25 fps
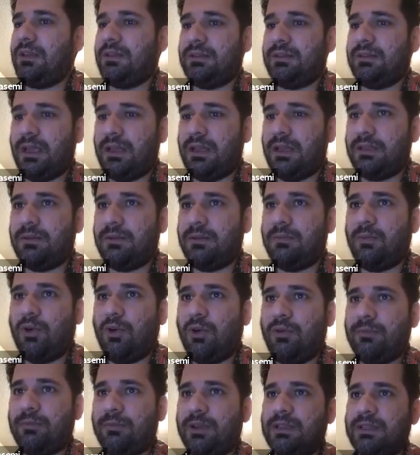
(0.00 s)
then the
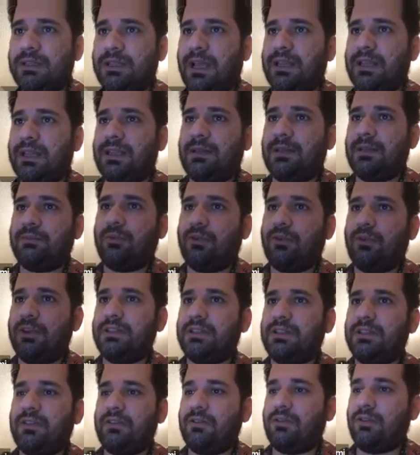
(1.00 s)
moment at that
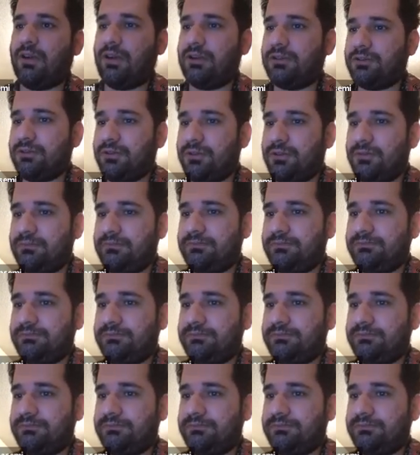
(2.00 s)
point is equal to